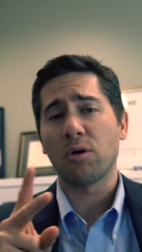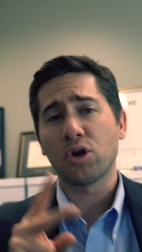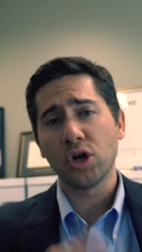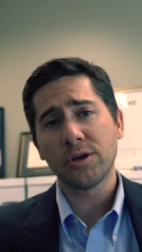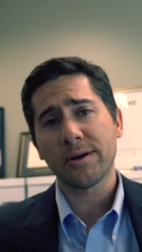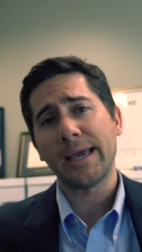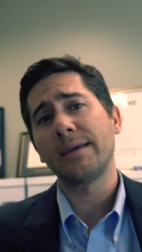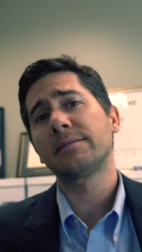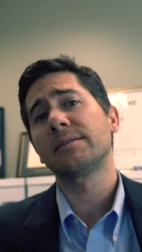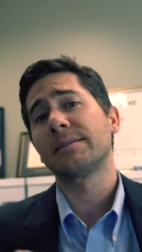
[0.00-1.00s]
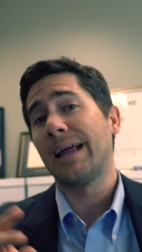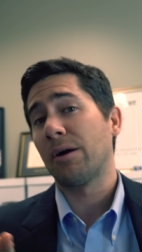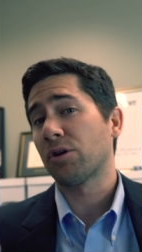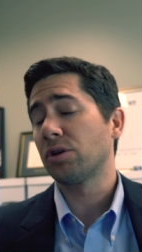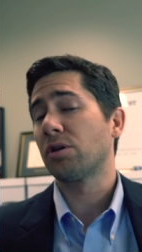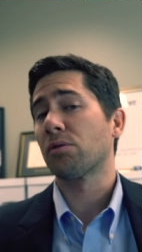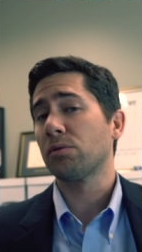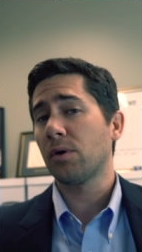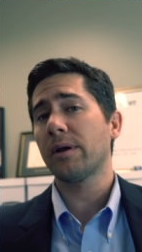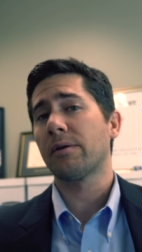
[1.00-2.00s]
how good your case is and how good your
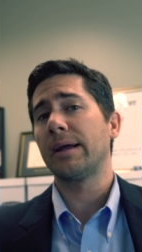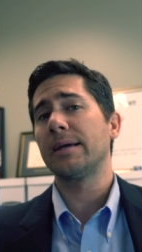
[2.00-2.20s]
lawyer